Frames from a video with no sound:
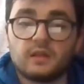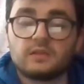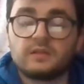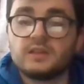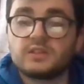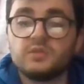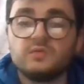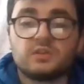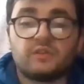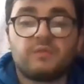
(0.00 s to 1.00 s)
This
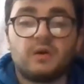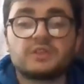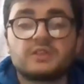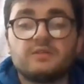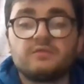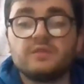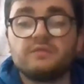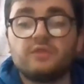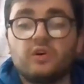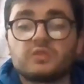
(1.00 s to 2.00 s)
use of positive
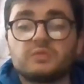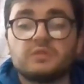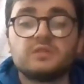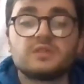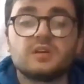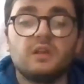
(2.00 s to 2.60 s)
reinforcement